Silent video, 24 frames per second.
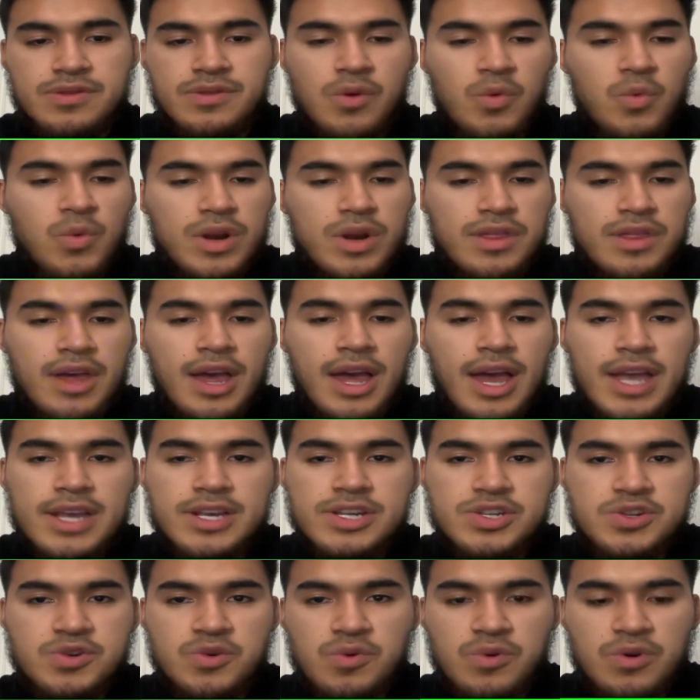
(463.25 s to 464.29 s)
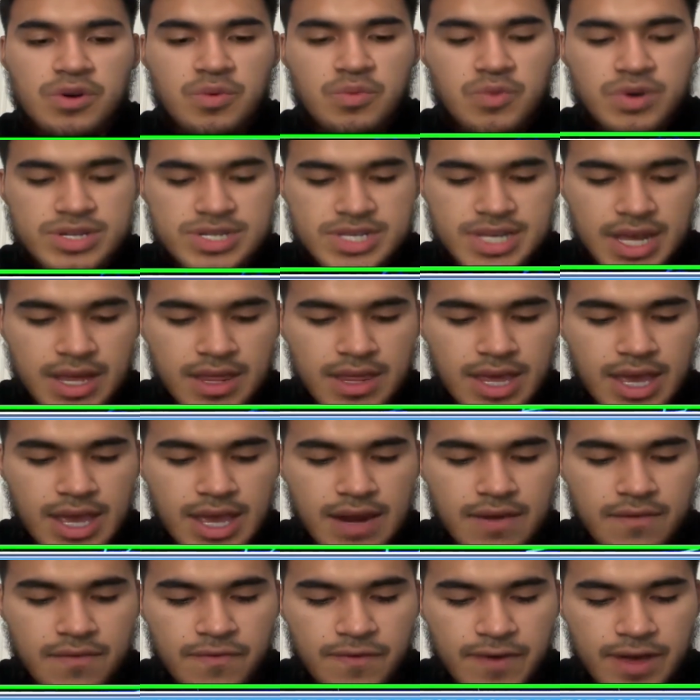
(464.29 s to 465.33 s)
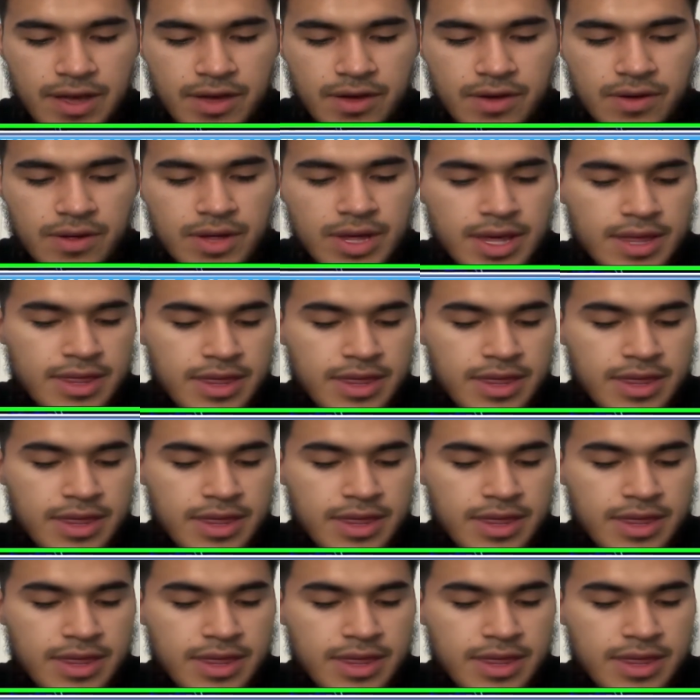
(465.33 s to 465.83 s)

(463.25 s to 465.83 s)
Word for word: they're one of the highest scoring ones in the NFL.